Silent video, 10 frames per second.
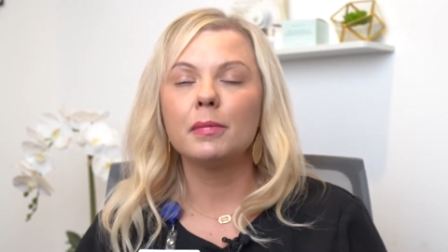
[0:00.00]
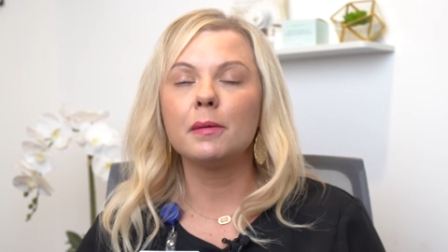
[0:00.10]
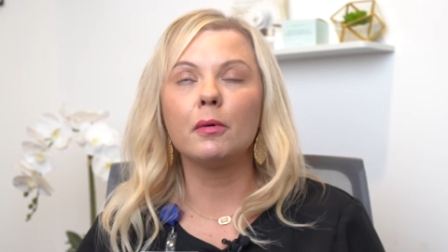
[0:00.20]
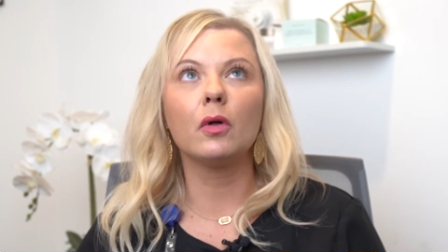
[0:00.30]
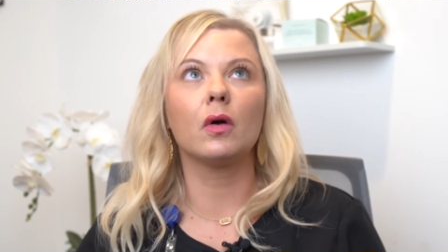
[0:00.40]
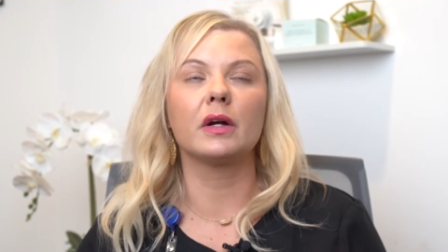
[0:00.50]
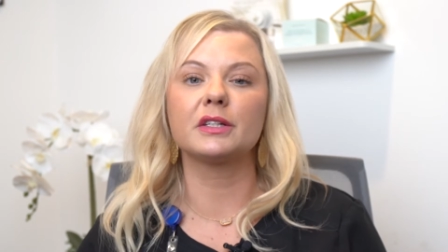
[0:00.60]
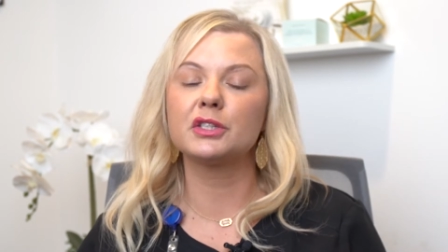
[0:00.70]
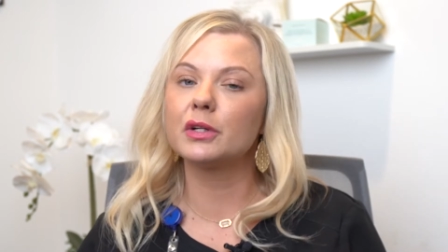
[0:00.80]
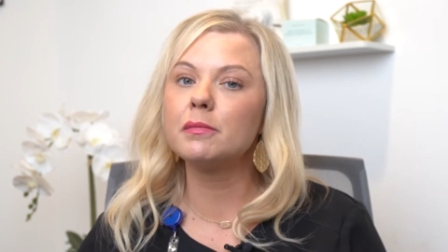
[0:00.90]
People are
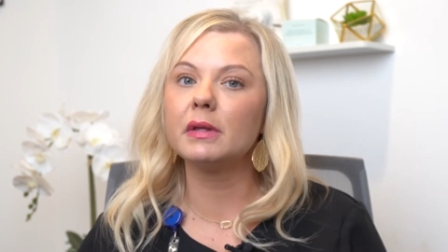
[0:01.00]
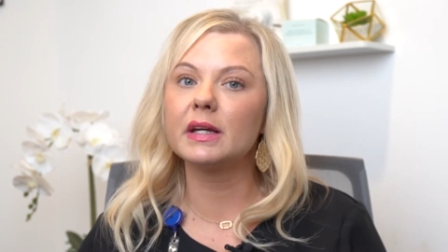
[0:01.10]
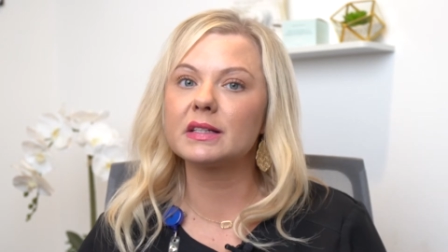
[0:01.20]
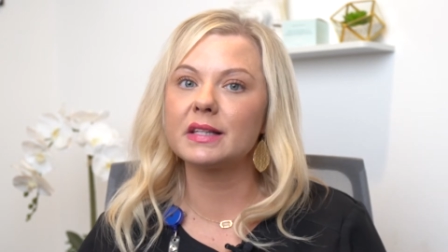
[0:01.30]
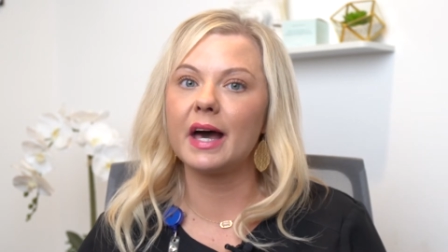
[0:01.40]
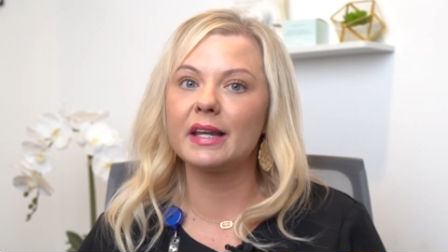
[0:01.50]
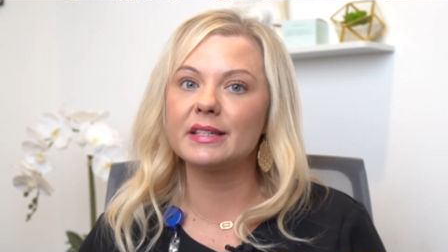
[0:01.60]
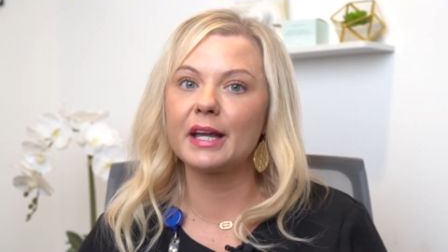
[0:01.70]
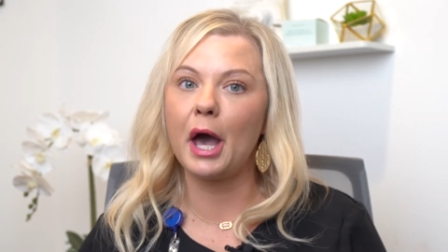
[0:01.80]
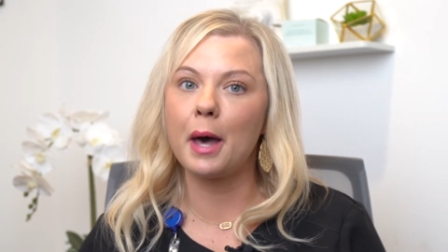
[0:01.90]
extremely excited
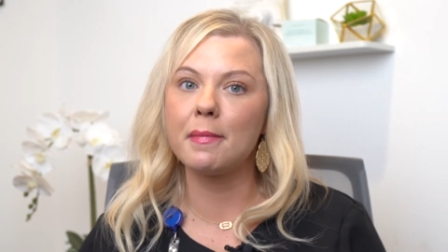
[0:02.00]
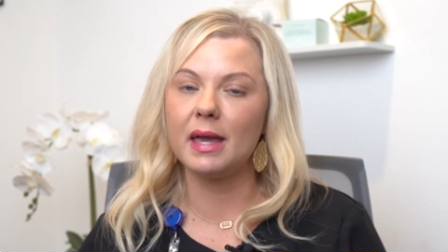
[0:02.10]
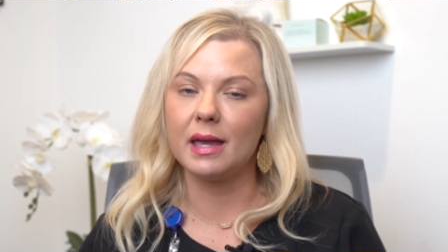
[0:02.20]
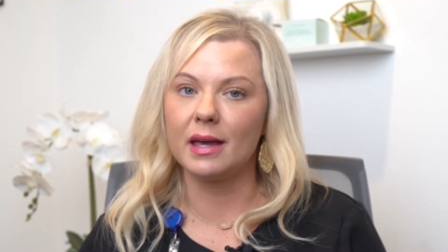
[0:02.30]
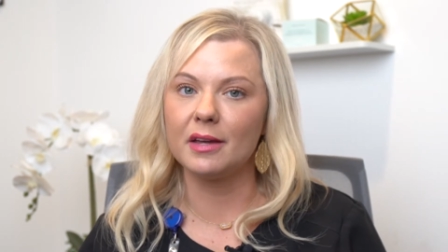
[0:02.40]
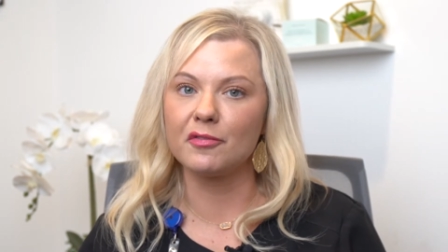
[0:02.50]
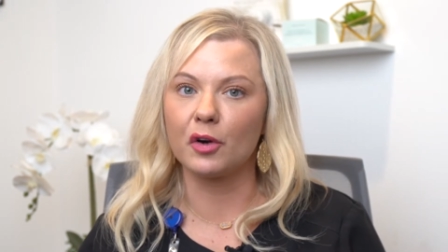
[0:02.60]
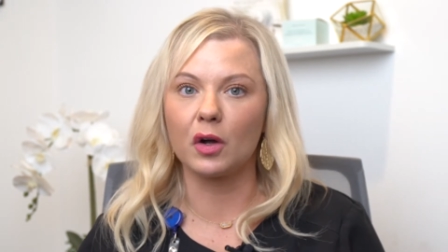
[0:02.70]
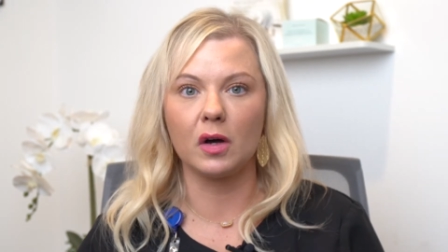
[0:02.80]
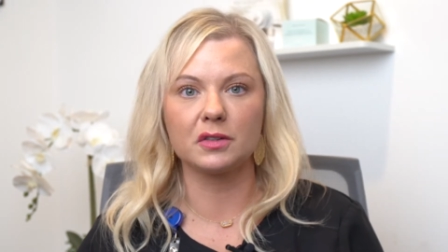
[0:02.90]
to come in
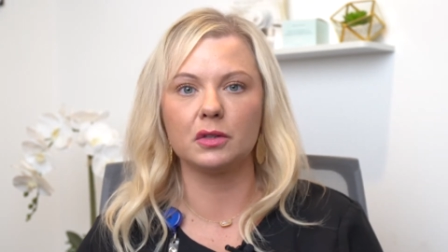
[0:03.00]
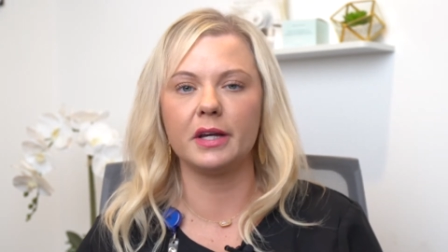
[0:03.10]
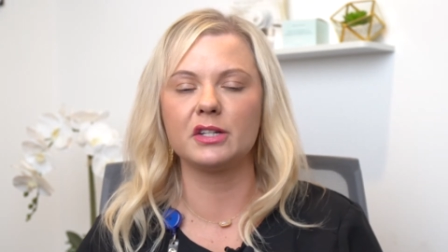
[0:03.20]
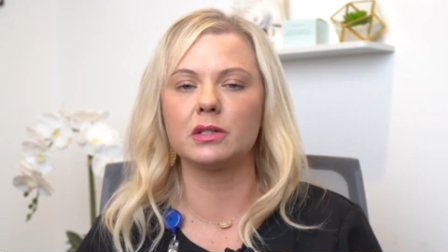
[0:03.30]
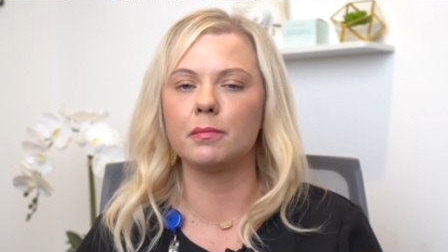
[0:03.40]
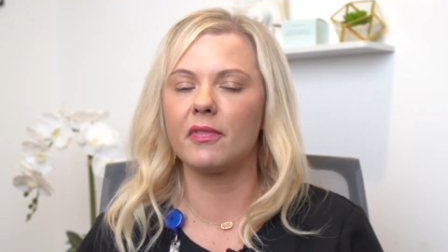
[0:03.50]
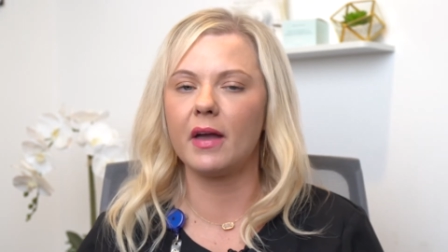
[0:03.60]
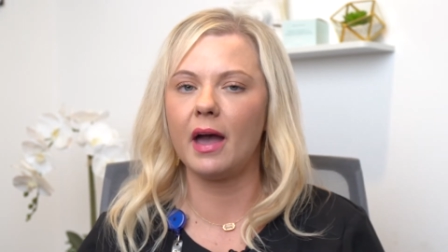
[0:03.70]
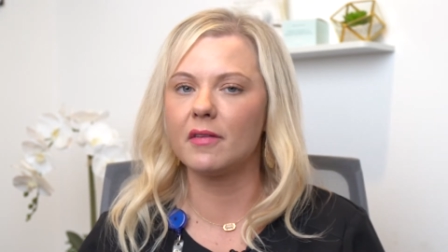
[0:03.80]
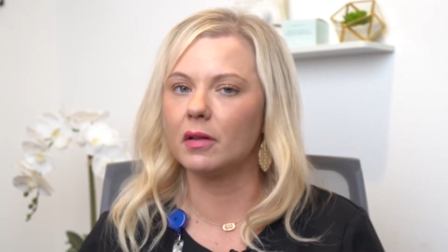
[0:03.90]
for a consultation but
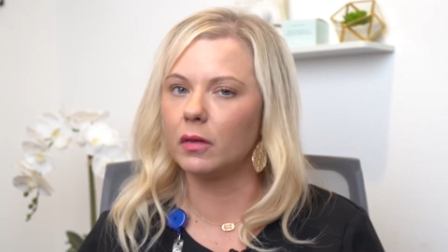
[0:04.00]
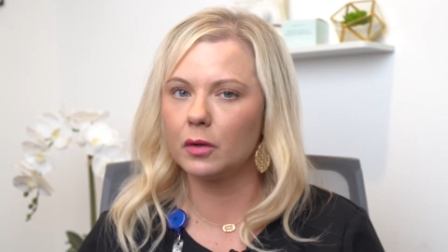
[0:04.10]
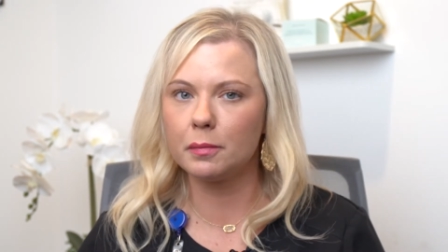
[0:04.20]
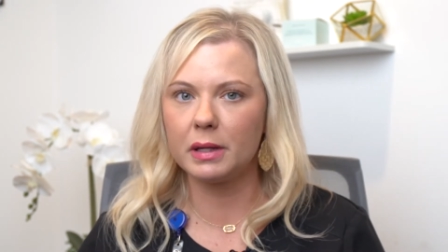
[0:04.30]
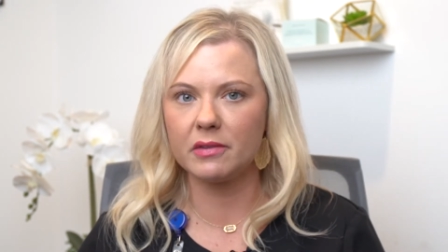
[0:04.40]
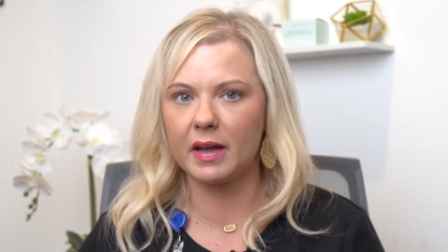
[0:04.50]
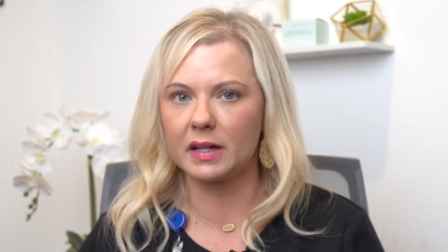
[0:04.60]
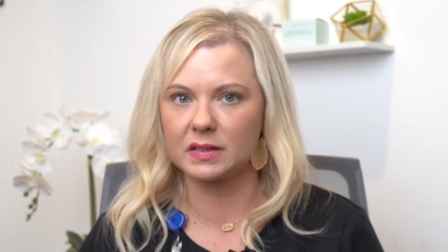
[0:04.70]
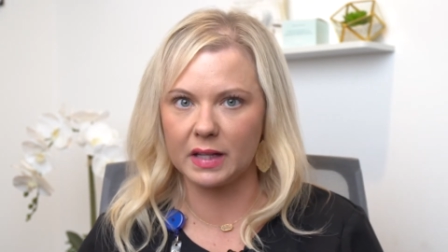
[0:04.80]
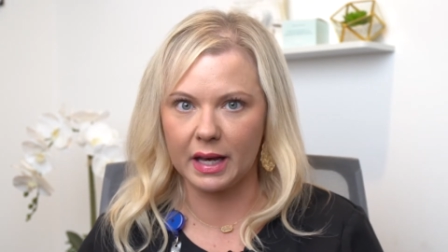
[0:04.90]
they have a little bit of
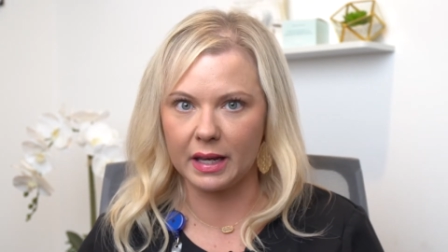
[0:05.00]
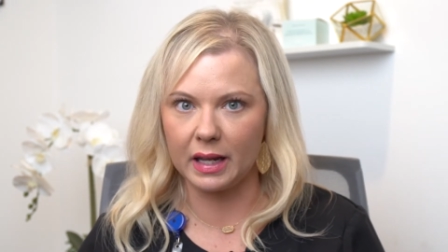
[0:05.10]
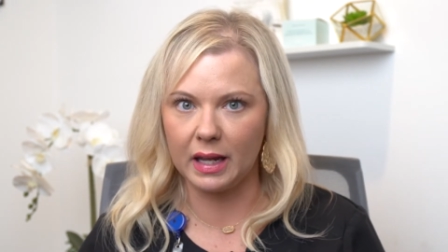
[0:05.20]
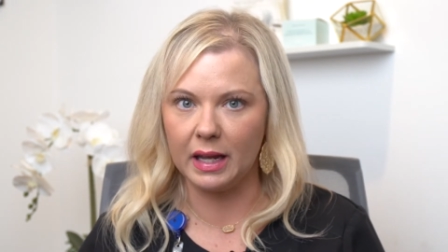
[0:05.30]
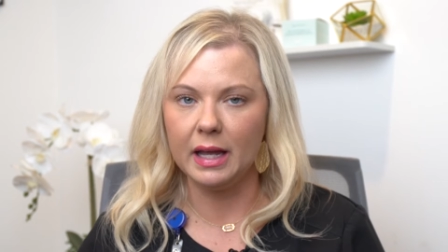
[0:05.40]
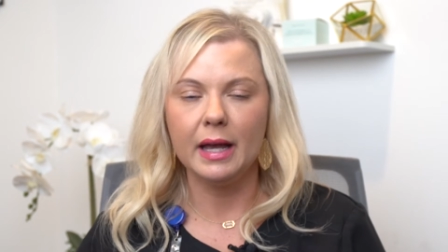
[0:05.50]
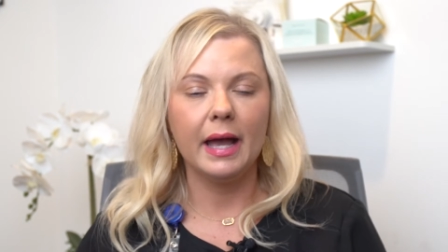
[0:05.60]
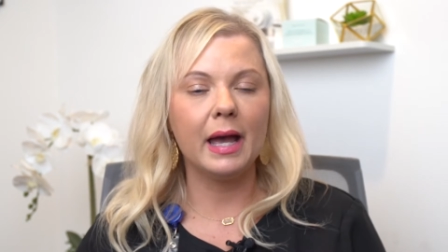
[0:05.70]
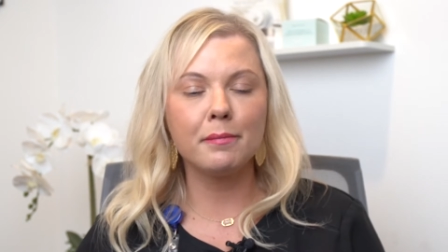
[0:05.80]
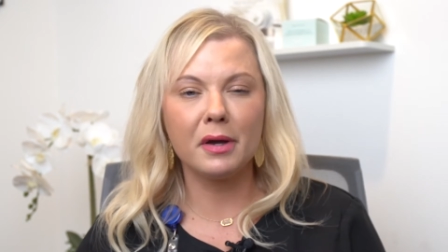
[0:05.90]

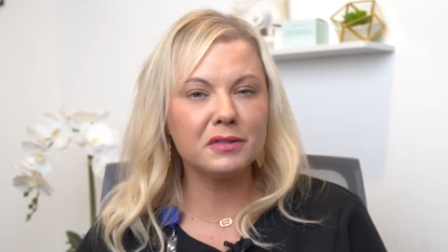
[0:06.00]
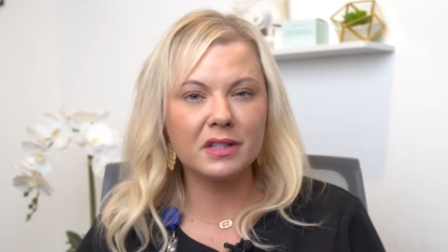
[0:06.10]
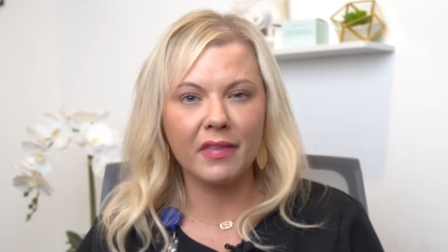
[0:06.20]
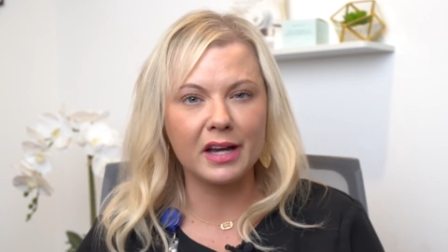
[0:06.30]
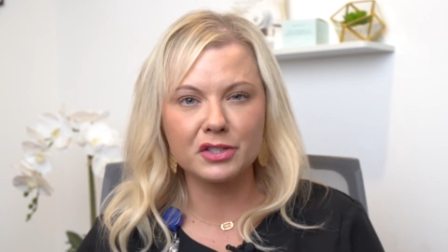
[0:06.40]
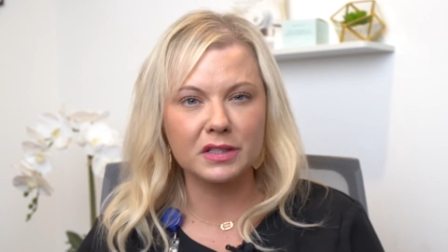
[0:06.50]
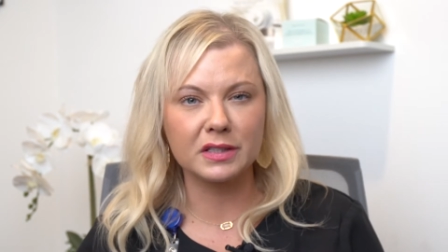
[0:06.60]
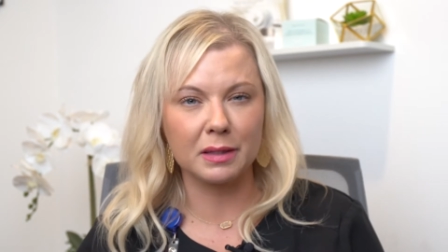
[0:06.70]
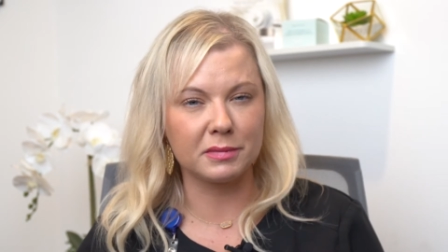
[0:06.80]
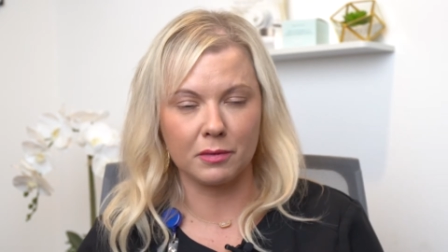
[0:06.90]
anxiety and most of that just
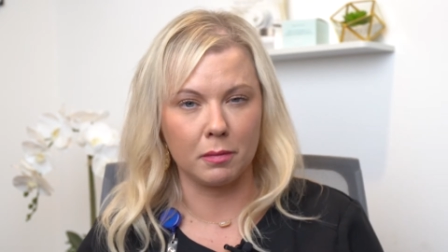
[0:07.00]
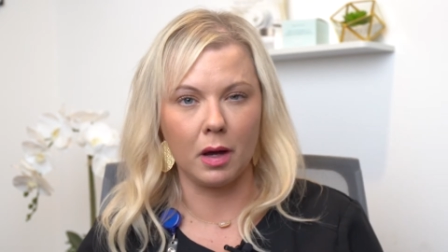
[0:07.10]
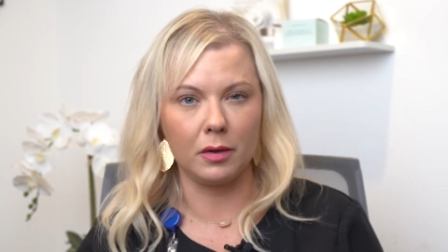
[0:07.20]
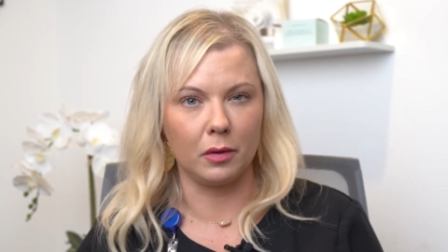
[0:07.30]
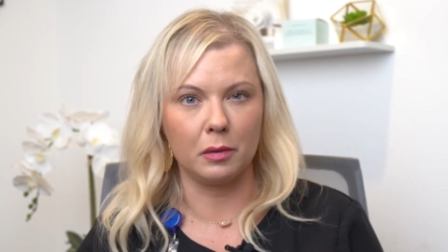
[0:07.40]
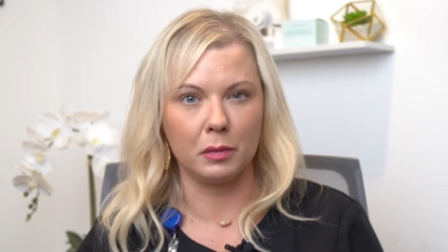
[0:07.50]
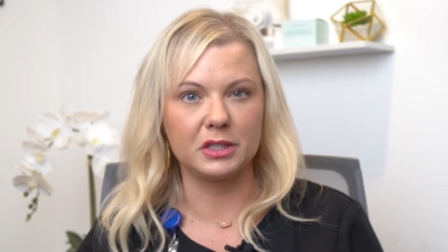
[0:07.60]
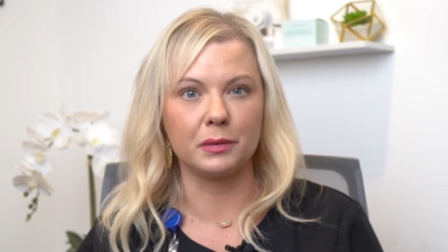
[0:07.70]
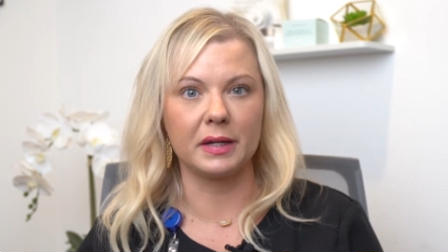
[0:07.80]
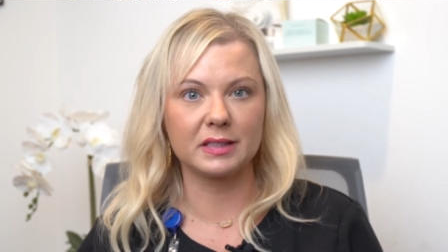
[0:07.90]
stems from not knowing
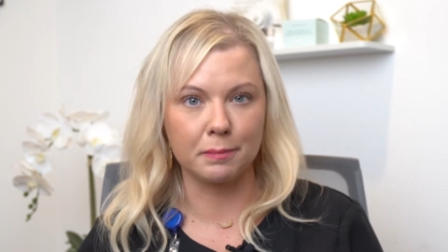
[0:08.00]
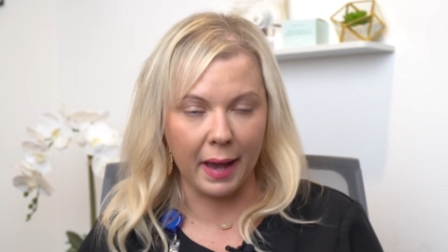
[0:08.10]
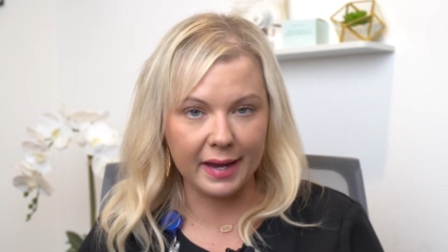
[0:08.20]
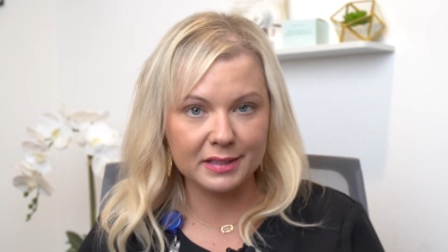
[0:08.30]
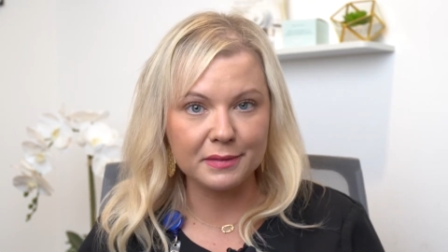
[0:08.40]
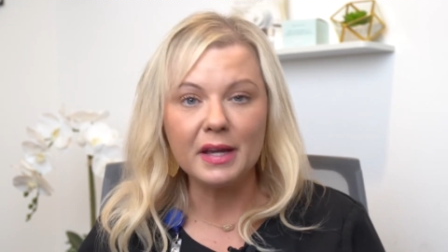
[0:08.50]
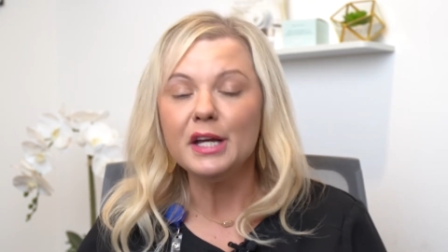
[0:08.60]
what to expect.